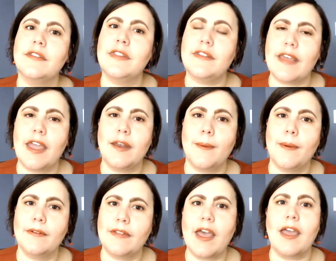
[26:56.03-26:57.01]
to
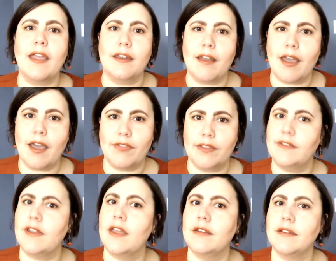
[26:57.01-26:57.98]
die and not have
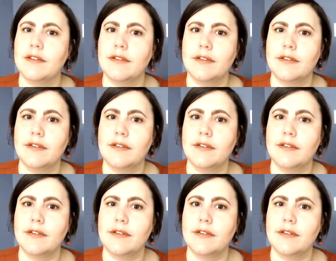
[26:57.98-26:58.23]
this done?